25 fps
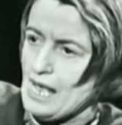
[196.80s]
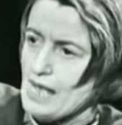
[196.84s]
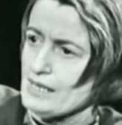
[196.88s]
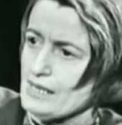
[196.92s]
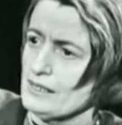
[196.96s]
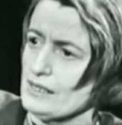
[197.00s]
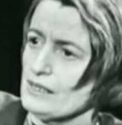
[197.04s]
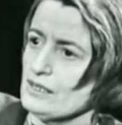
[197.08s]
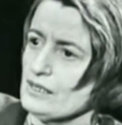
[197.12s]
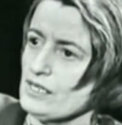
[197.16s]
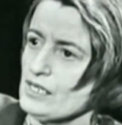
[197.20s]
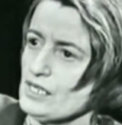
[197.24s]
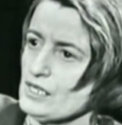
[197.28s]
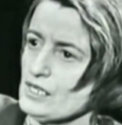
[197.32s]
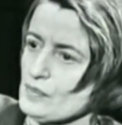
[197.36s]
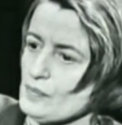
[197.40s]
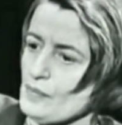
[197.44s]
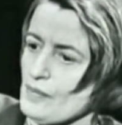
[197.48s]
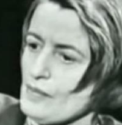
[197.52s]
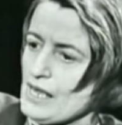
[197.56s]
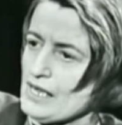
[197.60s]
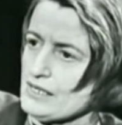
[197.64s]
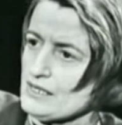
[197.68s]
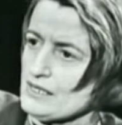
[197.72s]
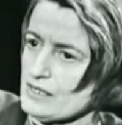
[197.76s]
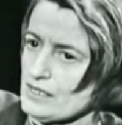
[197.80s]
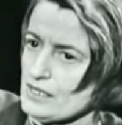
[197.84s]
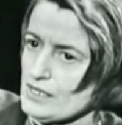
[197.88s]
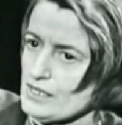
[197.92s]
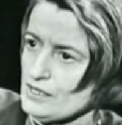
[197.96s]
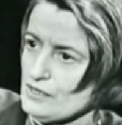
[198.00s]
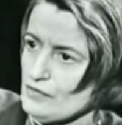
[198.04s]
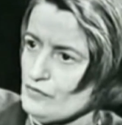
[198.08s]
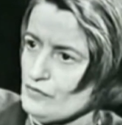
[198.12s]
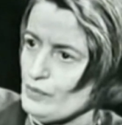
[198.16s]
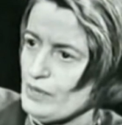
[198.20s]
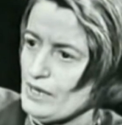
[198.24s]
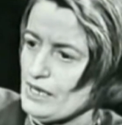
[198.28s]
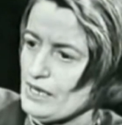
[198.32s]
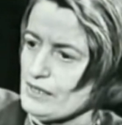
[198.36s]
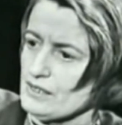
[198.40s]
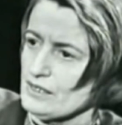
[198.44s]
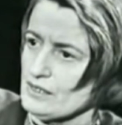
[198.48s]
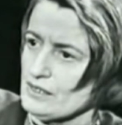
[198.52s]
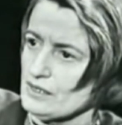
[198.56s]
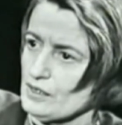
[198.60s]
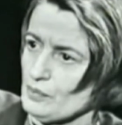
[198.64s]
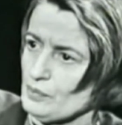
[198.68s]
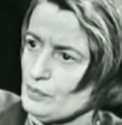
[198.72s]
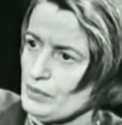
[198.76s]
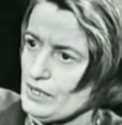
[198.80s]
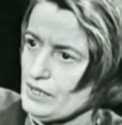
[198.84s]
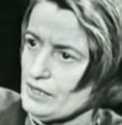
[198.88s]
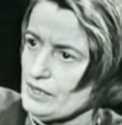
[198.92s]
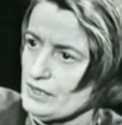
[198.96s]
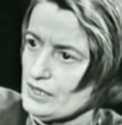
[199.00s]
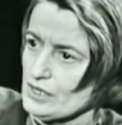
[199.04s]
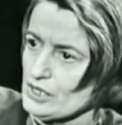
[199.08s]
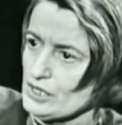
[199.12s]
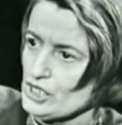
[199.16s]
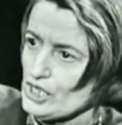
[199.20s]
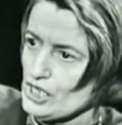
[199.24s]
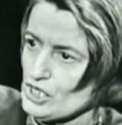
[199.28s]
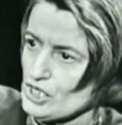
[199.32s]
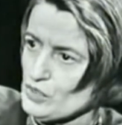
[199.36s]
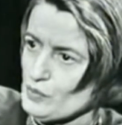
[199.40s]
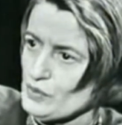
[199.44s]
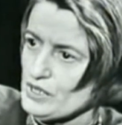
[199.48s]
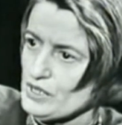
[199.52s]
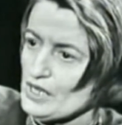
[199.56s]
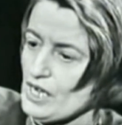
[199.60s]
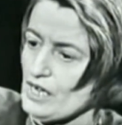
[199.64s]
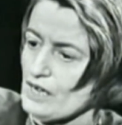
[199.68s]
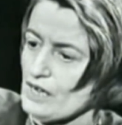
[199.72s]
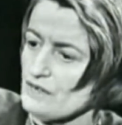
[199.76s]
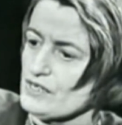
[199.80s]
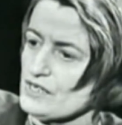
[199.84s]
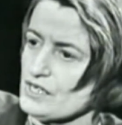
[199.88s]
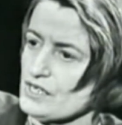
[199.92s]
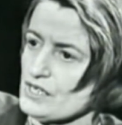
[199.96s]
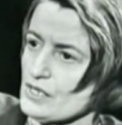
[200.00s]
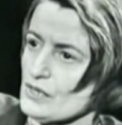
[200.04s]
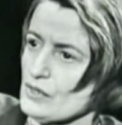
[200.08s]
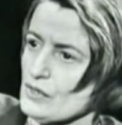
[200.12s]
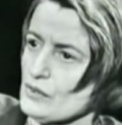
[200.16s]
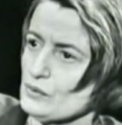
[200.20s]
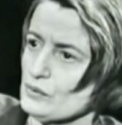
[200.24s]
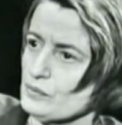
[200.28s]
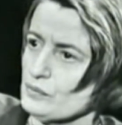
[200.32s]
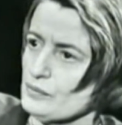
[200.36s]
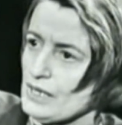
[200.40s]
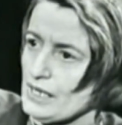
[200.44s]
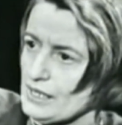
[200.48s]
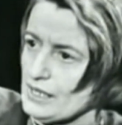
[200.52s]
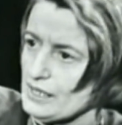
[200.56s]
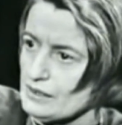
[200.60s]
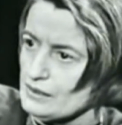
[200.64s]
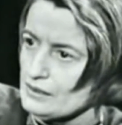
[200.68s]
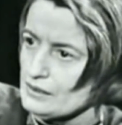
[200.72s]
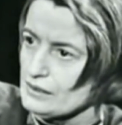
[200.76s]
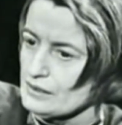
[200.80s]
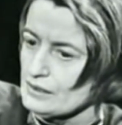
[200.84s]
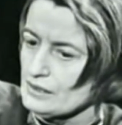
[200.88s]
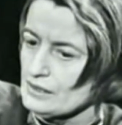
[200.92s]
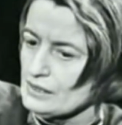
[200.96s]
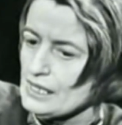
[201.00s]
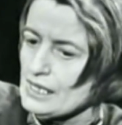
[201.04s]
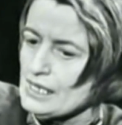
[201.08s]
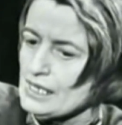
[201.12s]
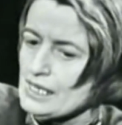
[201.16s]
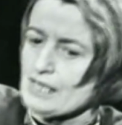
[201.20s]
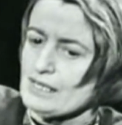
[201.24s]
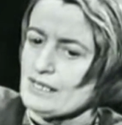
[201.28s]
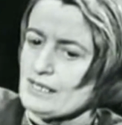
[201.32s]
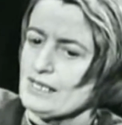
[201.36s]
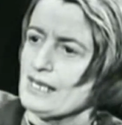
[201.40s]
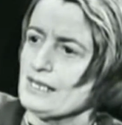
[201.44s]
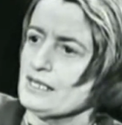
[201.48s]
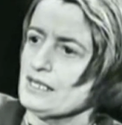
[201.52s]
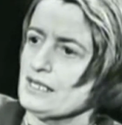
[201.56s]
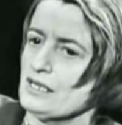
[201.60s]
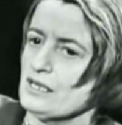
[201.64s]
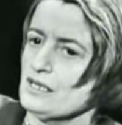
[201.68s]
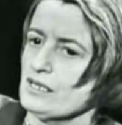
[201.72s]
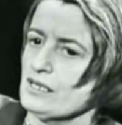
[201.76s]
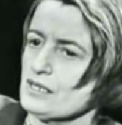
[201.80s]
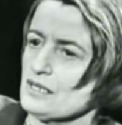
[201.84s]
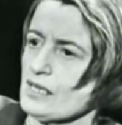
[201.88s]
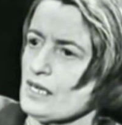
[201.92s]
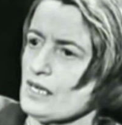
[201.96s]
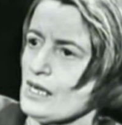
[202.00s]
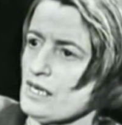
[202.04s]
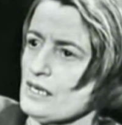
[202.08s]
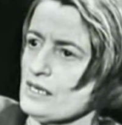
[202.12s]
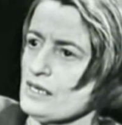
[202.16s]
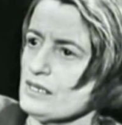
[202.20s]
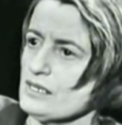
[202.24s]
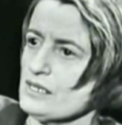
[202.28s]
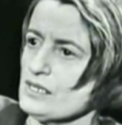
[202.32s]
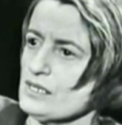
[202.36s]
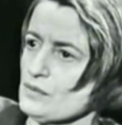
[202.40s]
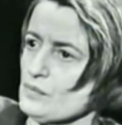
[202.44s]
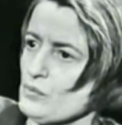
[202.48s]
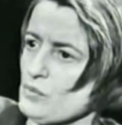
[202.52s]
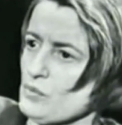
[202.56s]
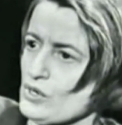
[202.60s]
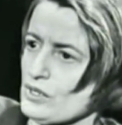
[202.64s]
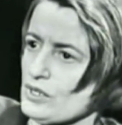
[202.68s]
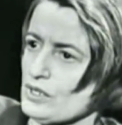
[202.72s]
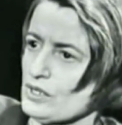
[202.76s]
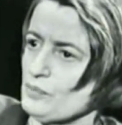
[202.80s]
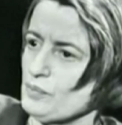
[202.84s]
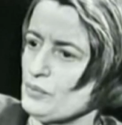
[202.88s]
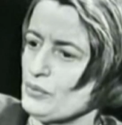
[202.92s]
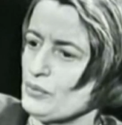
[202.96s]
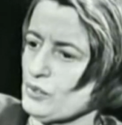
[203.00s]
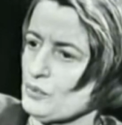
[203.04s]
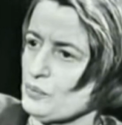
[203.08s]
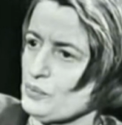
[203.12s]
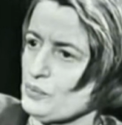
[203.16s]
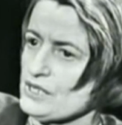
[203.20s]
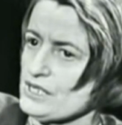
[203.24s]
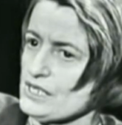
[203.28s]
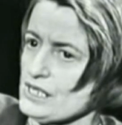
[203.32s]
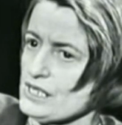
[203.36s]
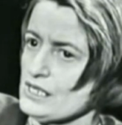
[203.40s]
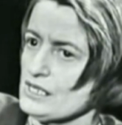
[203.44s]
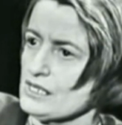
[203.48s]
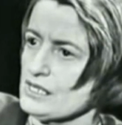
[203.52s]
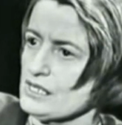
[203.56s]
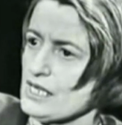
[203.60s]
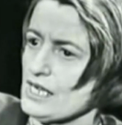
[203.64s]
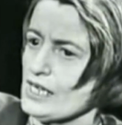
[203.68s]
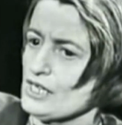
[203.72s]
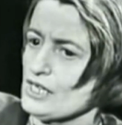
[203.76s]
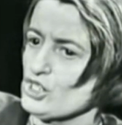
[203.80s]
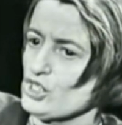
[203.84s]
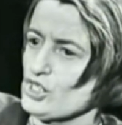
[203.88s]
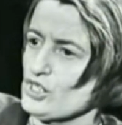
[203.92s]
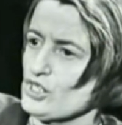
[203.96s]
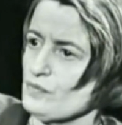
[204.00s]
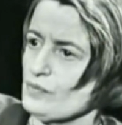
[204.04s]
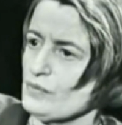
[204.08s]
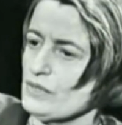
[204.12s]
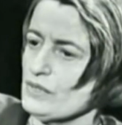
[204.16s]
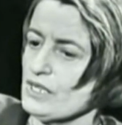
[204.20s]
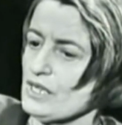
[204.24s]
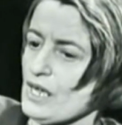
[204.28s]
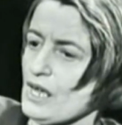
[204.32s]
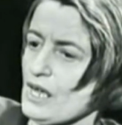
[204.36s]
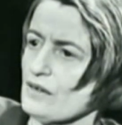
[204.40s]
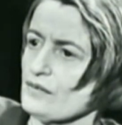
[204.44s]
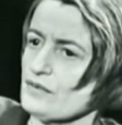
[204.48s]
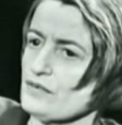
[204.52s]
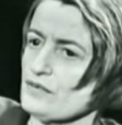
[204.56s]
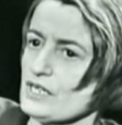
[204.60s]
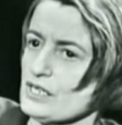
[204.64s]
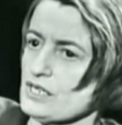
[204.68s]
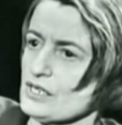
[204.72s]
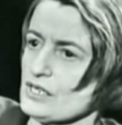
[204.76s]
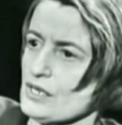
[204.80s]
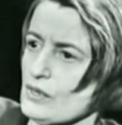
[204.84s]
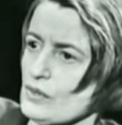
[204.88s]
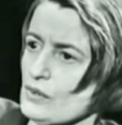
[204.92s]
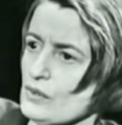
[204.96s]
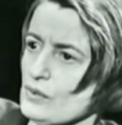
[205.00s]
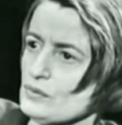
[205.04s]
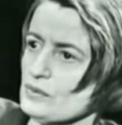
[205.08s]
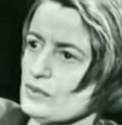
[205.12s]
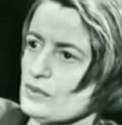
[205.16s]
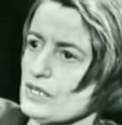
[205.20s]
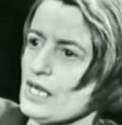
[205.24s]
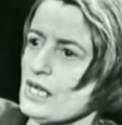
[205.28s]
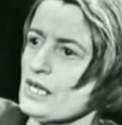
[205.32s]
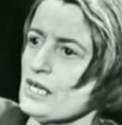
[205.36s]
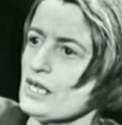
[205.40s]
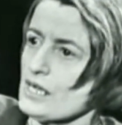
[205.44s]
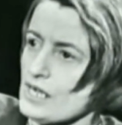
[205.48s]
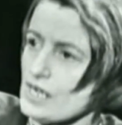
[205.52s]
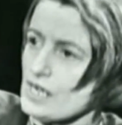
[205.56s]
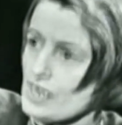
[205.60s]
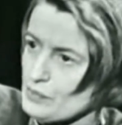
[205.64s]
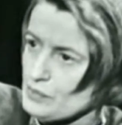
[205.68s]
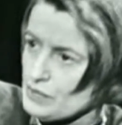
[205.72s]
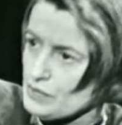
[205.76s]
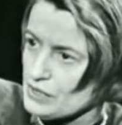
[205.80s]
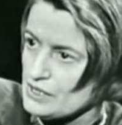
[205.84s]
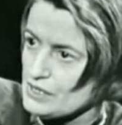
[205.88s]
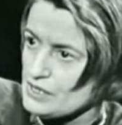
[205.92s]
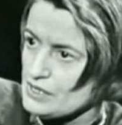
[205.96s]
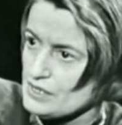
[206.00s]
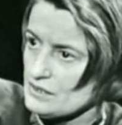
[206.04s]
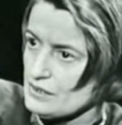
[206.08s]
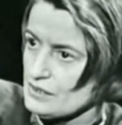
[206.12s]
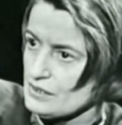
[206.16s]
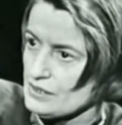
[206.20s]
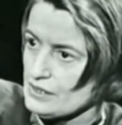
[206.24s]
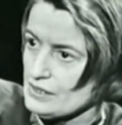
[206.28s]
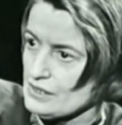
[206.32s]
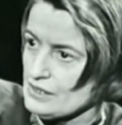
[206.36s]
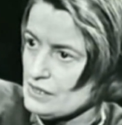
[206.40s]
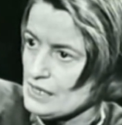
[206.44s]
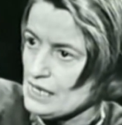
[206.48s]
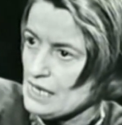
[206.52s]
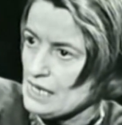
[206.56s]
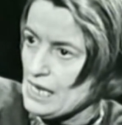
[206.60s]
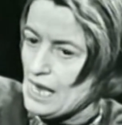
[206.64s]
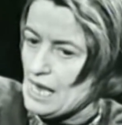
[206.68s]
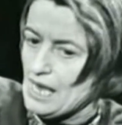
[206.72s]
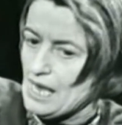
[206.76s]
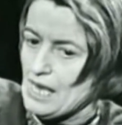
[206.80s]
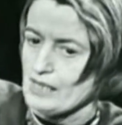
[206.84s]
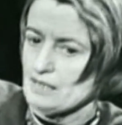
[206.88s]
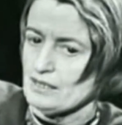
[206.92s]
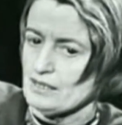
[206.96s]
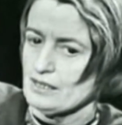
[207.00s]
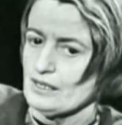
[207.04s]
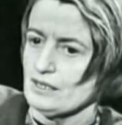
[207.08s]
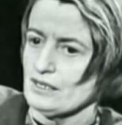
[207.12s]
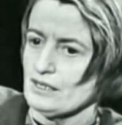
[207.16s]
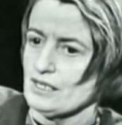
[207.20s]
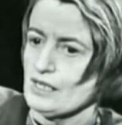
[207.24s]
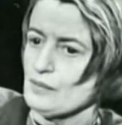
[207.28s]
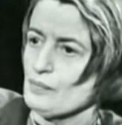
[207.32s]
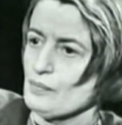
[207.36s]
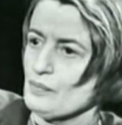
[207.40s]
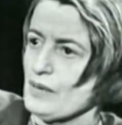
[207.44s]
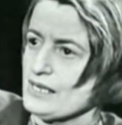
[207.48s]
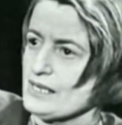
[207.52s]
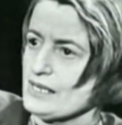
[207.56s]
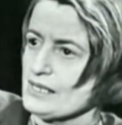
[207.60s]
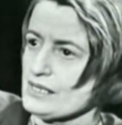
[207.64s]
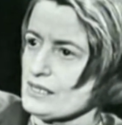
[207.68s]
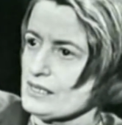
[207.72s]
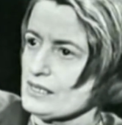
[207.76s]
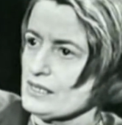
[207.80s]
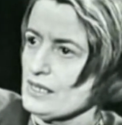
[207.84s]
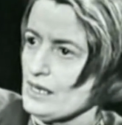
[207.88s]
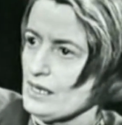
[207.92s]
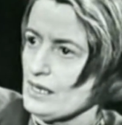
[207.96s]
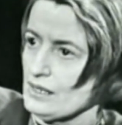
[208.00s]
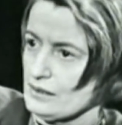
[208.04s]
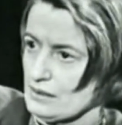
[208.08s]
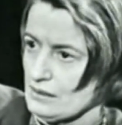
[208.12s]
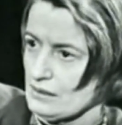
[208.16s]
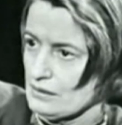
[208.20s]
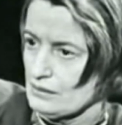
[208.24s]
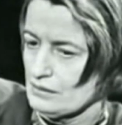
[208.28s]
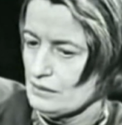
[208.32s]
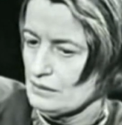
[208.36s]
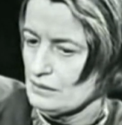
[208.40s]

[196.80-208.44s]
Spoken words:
and that he must live by the independent judgment of his own mind, that his highest moral purpose is the achievement of his own happiness, and that he must not